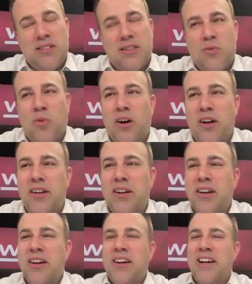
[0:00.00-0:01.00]
than one.
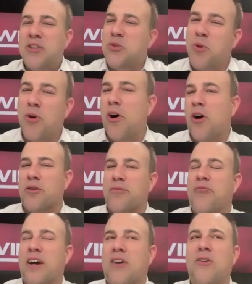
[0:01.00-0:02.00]
It's more
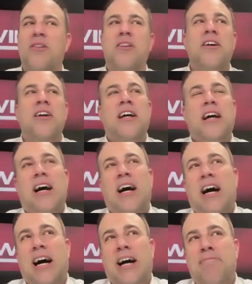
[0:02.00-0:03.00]
heartfelt.
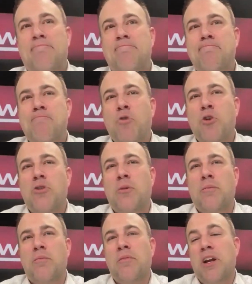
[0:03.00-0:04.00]

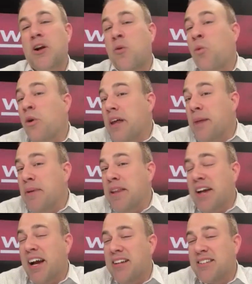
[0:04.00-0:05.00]
Will that be the
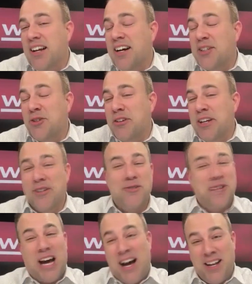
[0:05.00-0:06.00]
case in 100
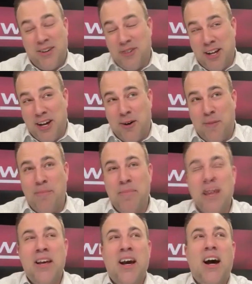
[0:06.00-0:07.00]
years? I don't know.
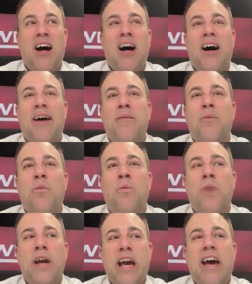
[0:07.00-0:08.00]

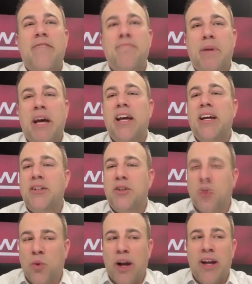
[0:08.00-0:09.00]
We have made
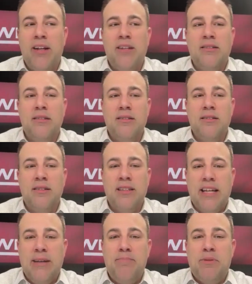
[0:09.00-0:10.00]
great
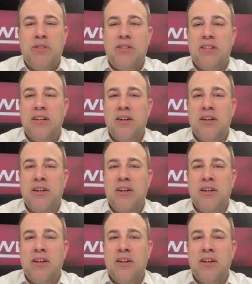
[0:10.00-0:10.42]
leaps